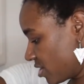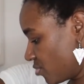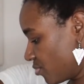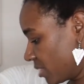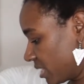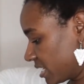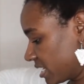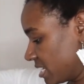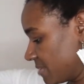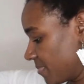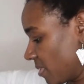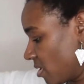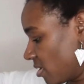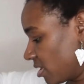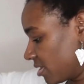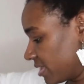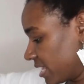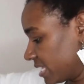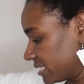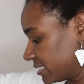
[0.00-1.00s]
You want to keep
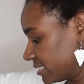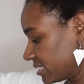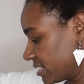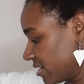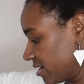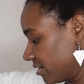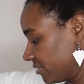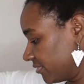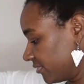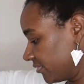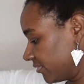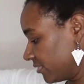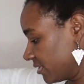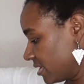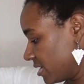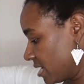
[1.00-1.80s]
all of that stuff